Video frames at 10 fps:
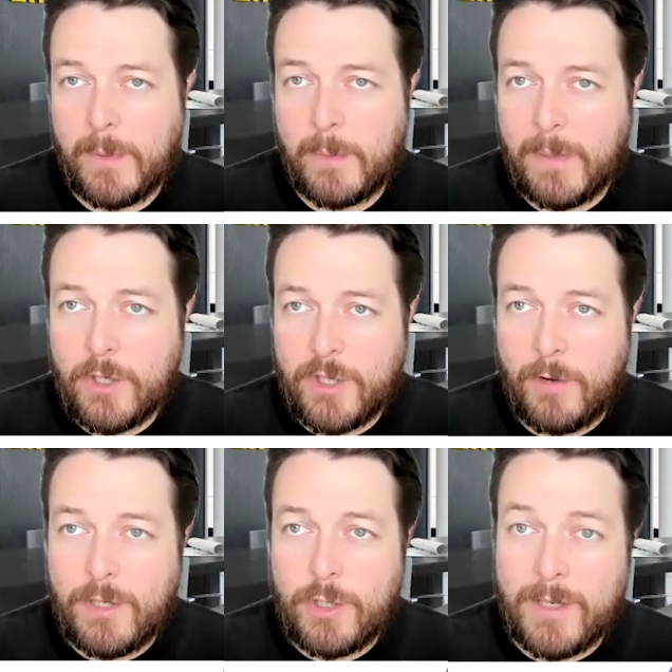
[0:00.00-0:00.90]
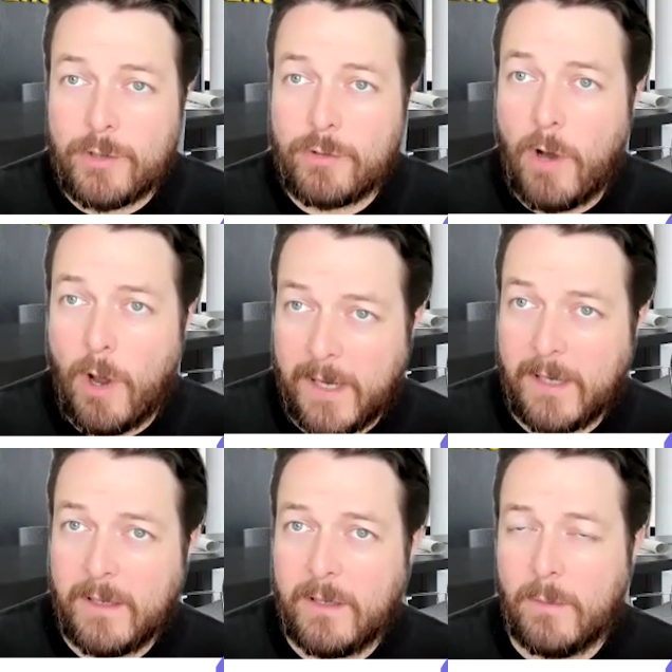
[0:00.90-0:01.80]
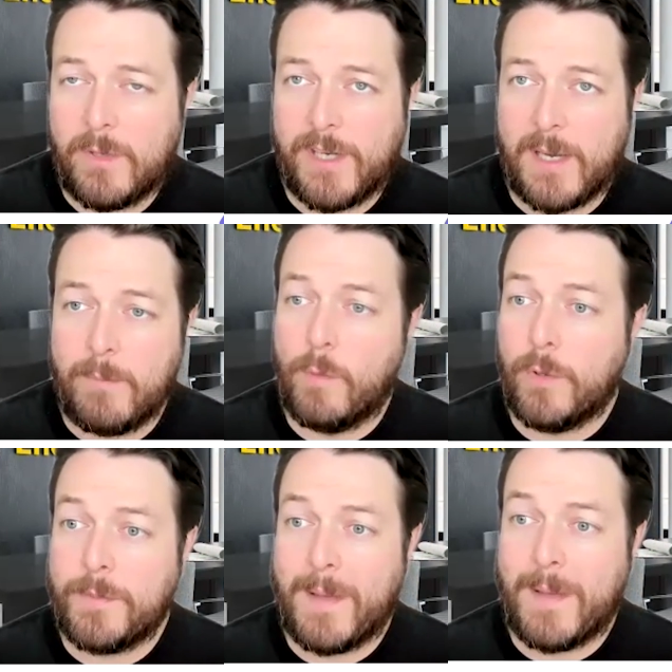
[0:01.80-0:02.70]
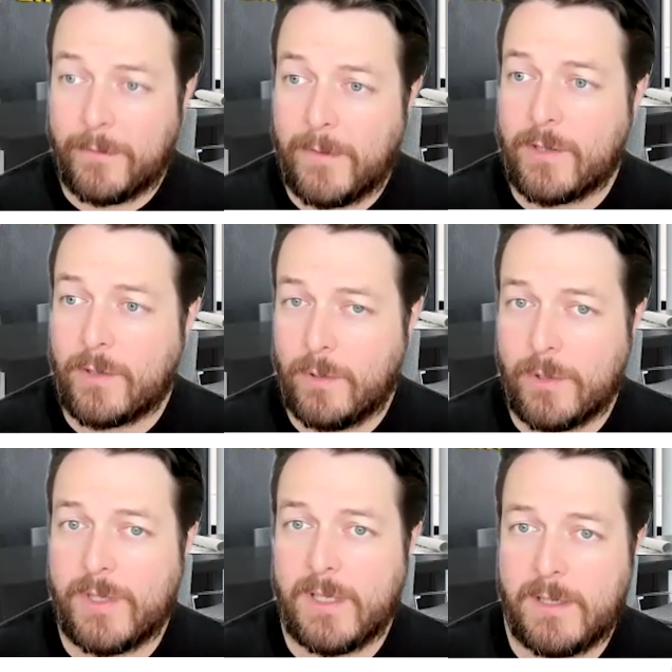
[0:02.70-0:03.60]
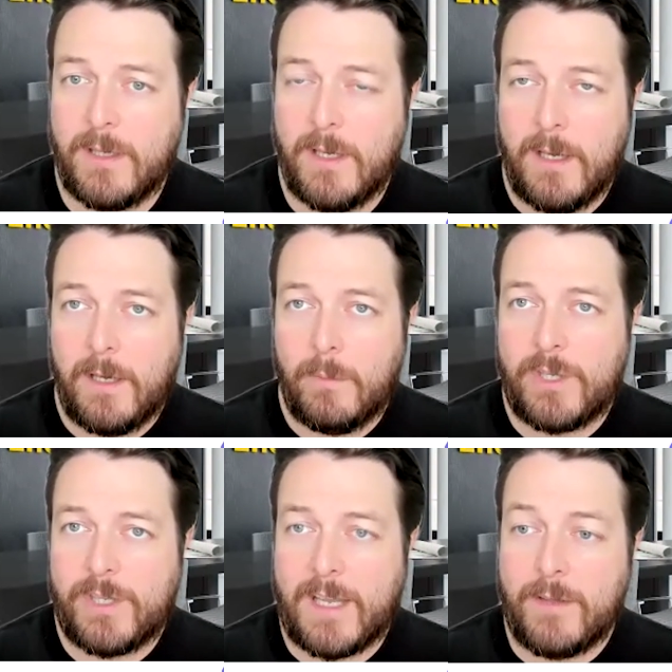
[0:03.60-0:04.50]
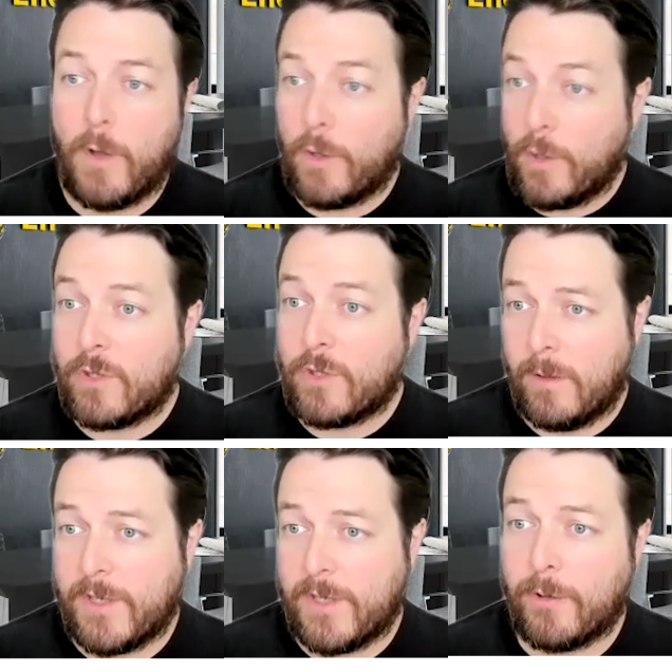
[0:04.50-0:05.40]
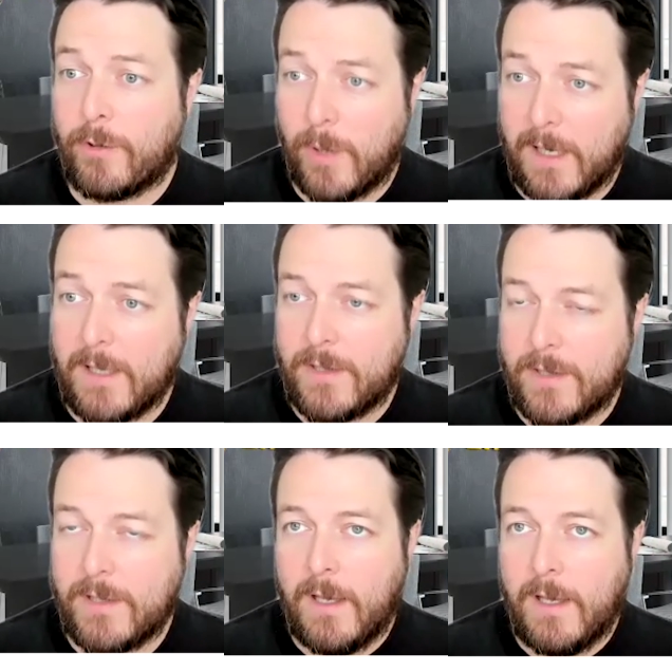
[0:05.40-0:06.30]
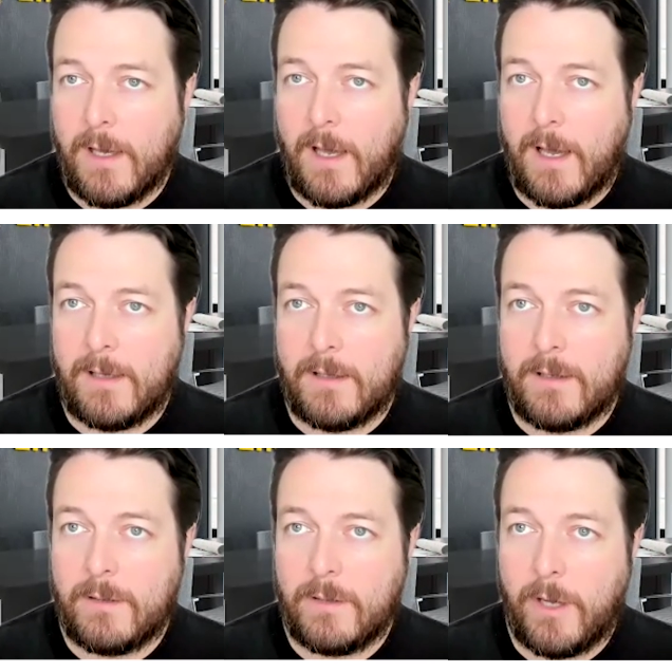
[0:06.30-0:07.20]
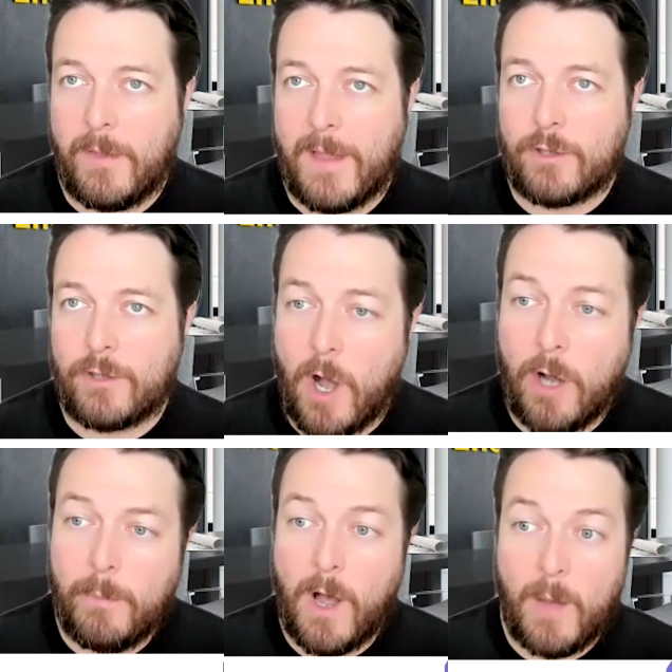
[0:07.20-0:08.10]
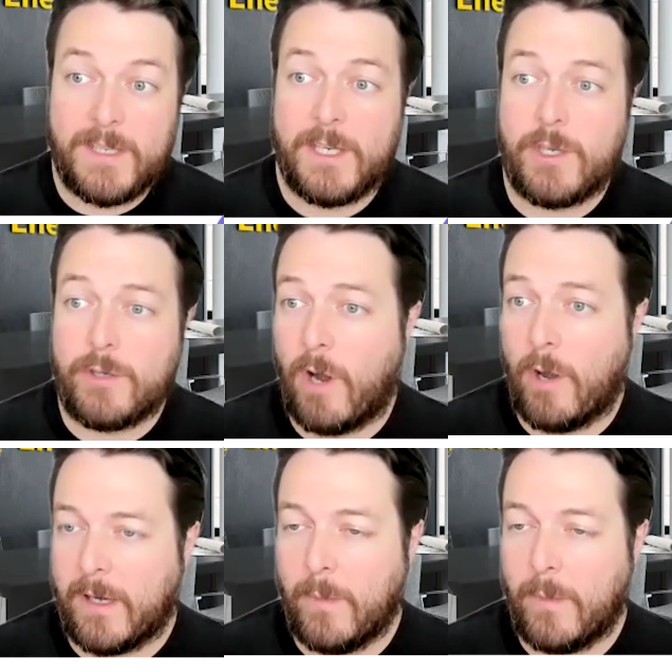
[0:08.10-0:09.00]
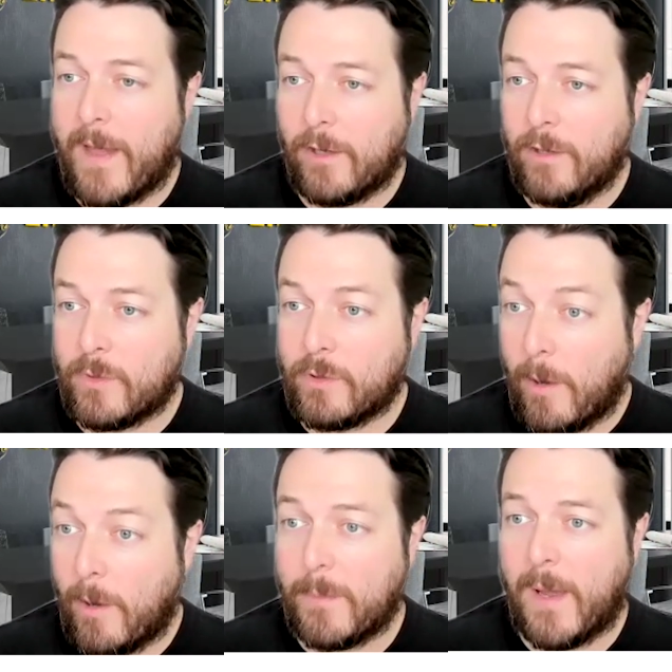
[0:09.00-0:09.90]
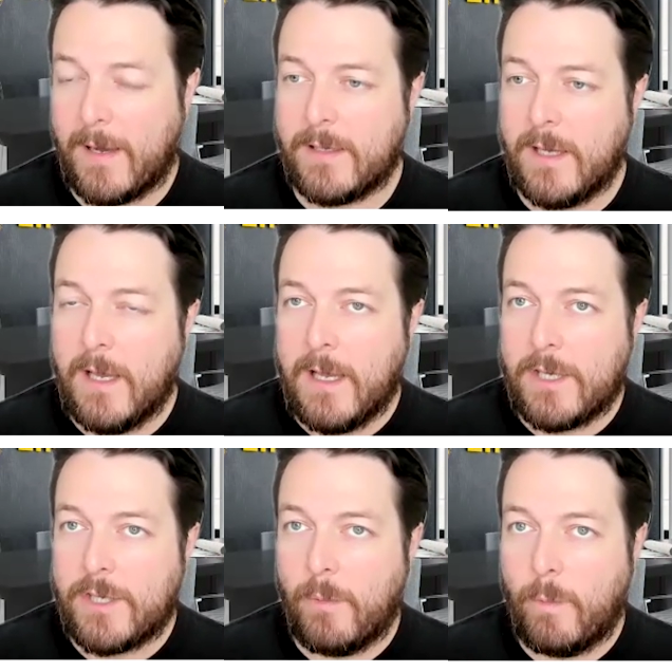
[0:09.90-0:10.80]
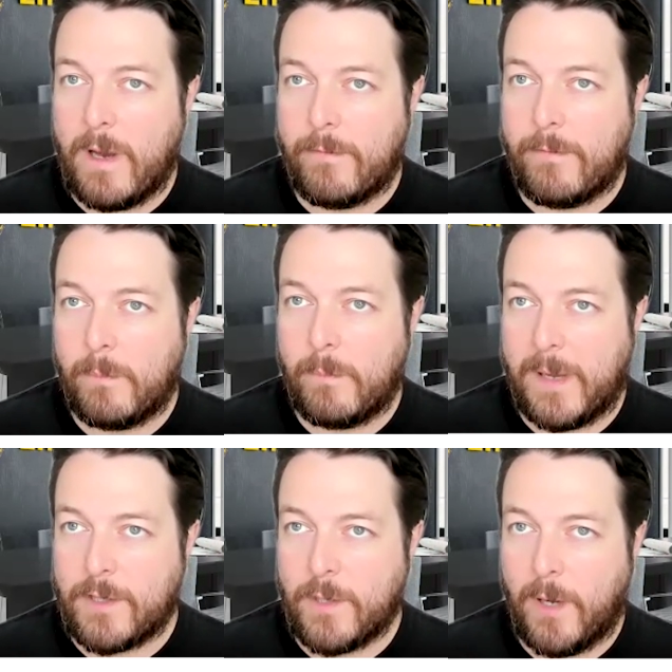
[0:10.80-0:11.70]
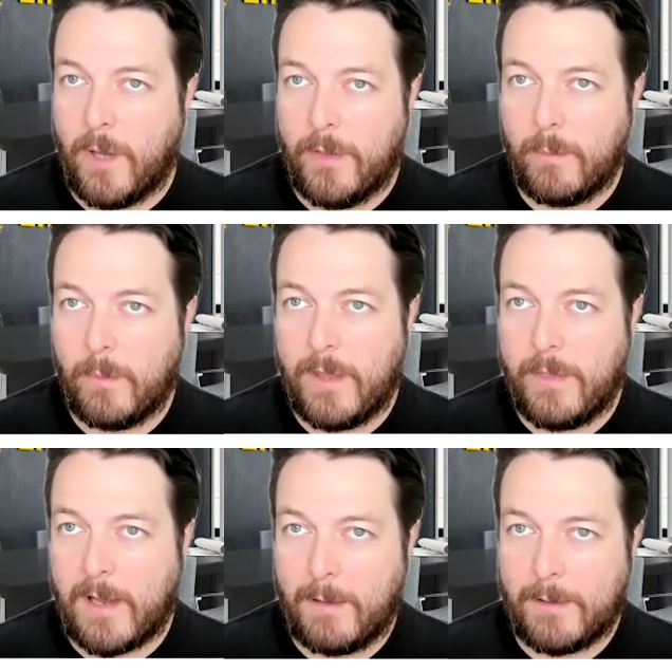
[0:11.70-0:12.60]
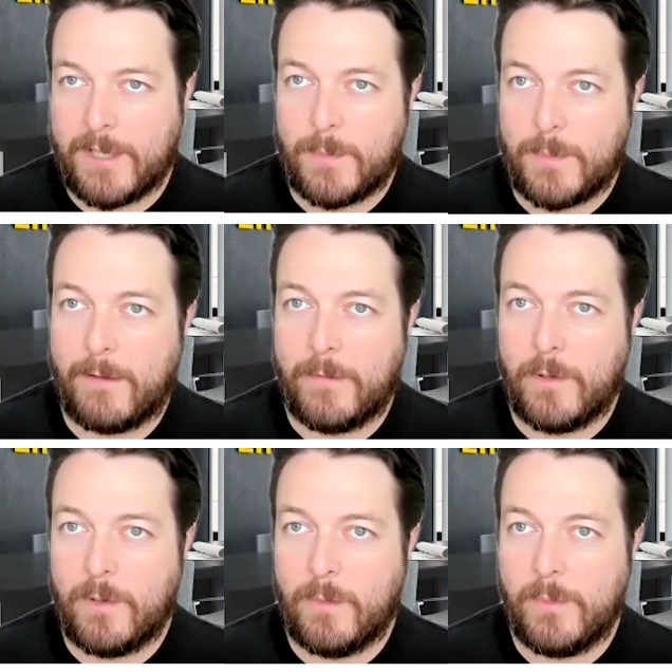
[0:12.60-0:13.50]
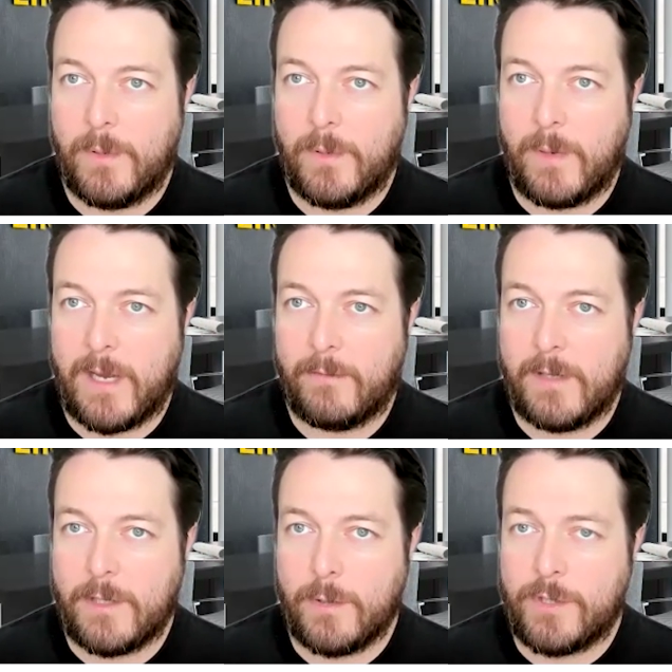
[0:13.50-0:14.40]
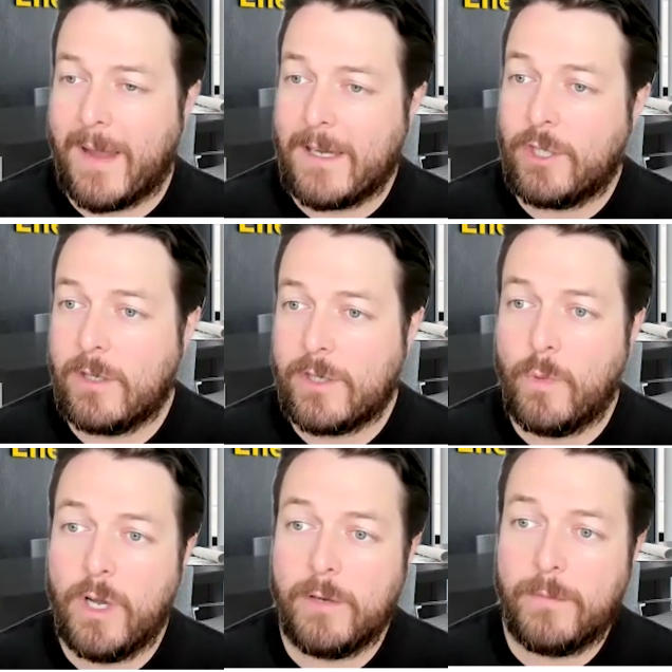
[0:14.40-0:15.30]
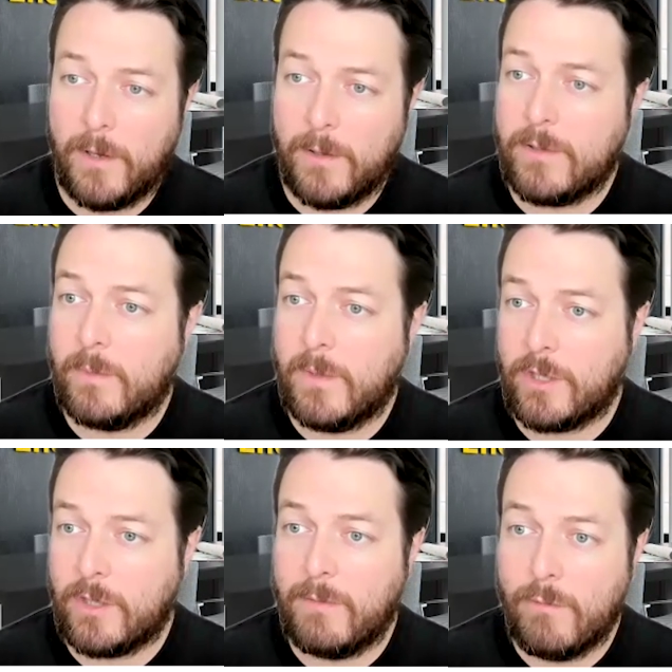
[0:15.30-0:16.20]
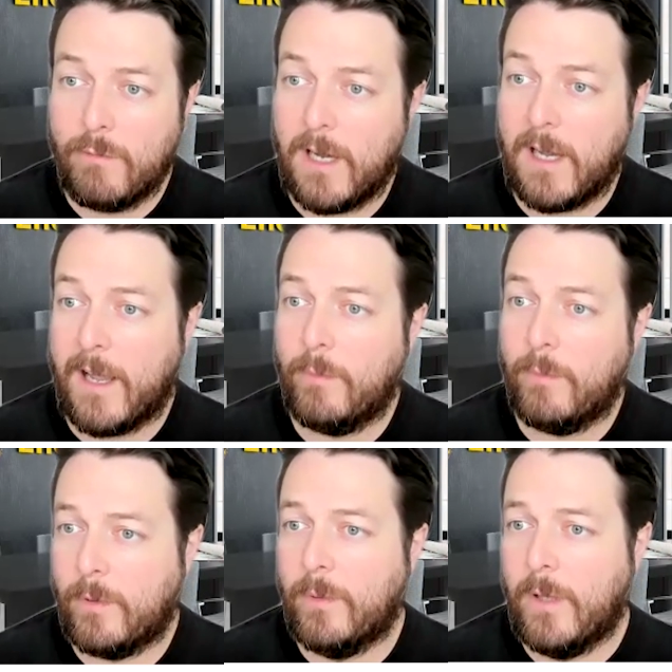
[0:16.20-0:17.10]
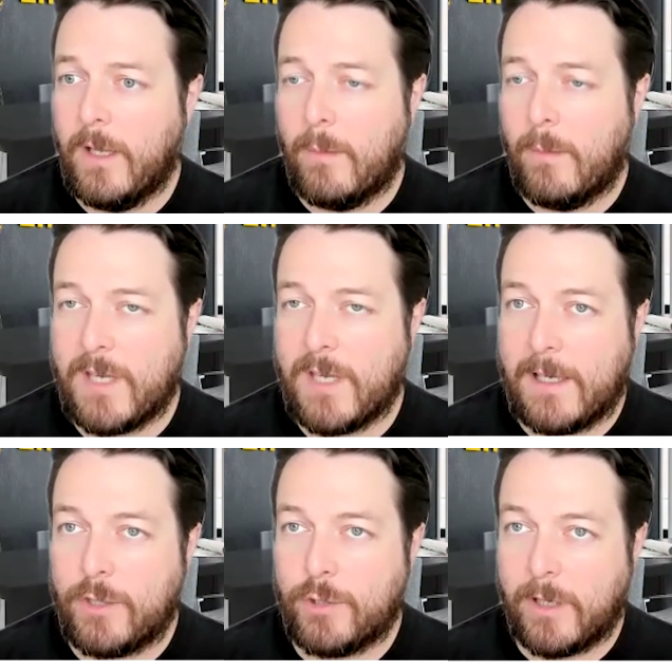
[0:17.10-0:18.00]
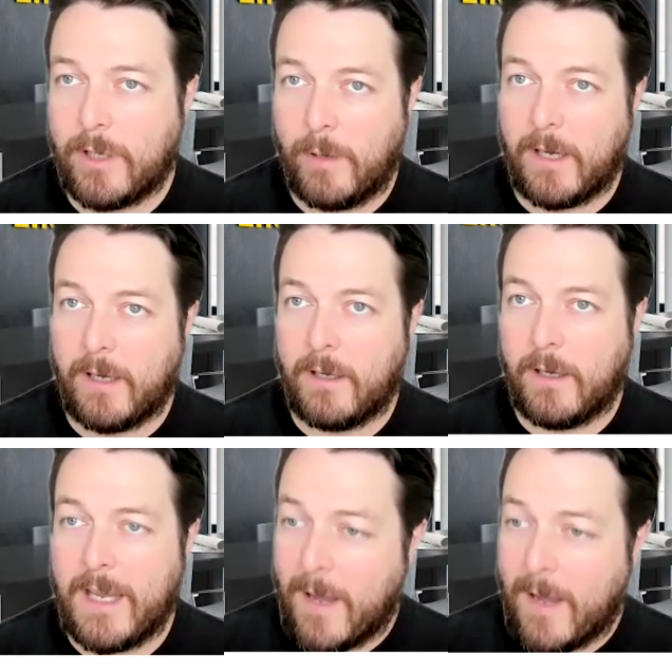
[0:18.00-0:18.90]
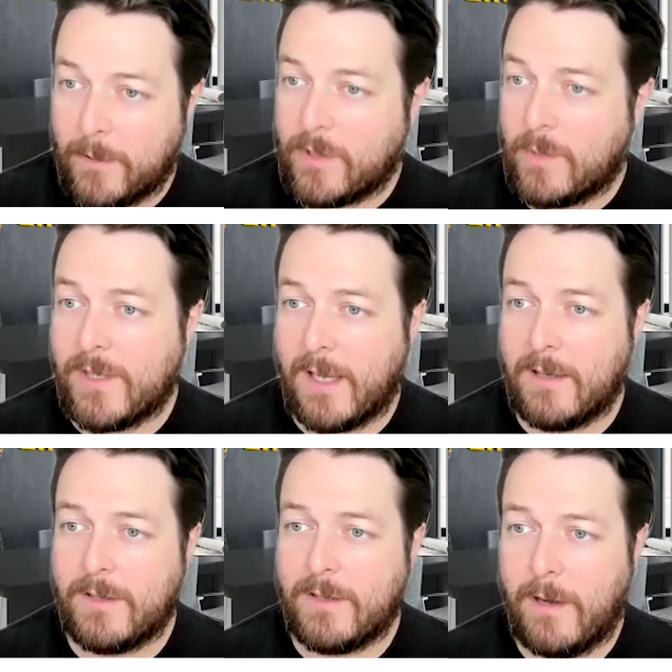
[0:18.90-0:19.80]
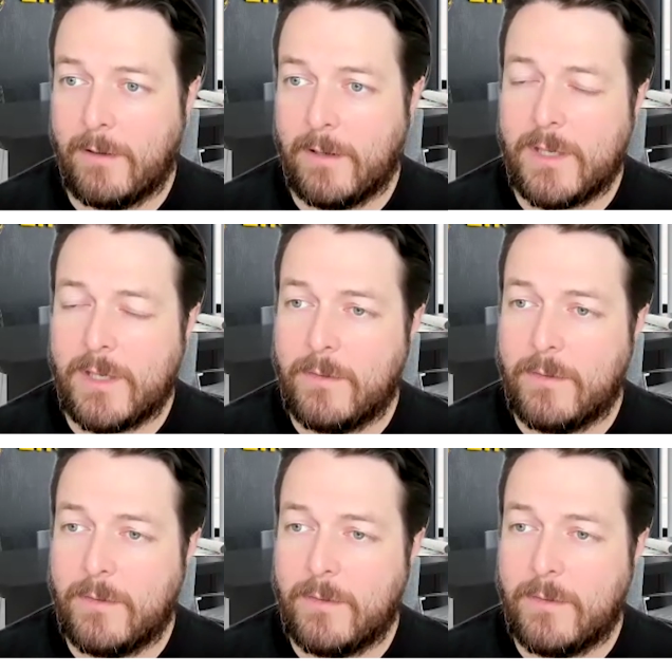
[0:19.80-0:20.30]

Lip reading: Because our industry is growing and we're seeing more and more demand for these courses, we're seeing the volume of students increase. And naturally our business is growing, and with that comes growing pains. So we've picked up on that within the Cloud Assess platform, we have these automations and workflows which can be really helpful, particularly triggering emails to be sent to various